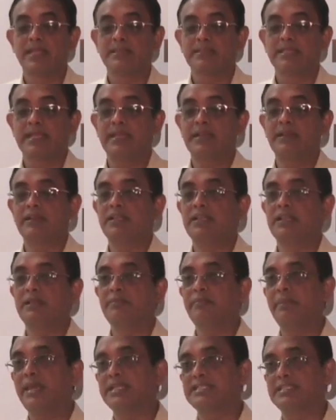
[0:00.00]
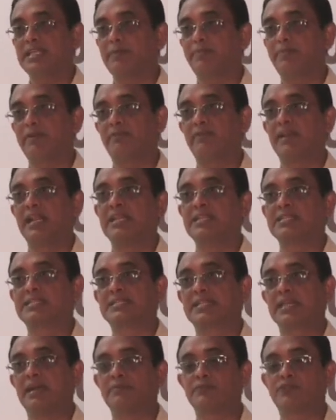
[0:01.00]
Then the major prevalence
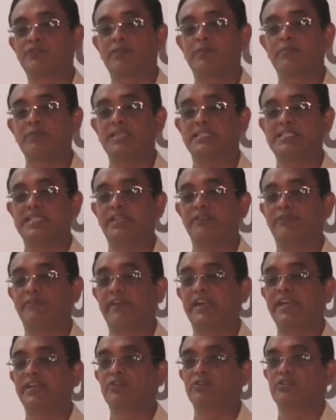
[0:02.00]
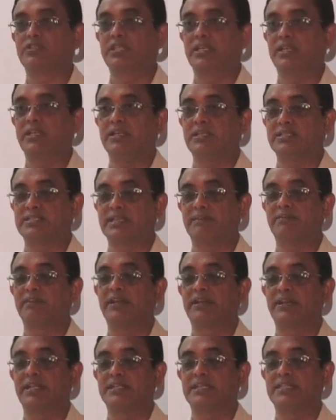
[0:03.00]
comes from the C5 to
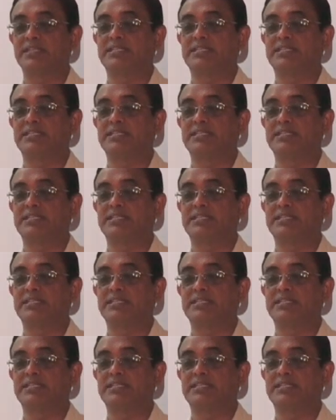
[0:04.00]
C7 region.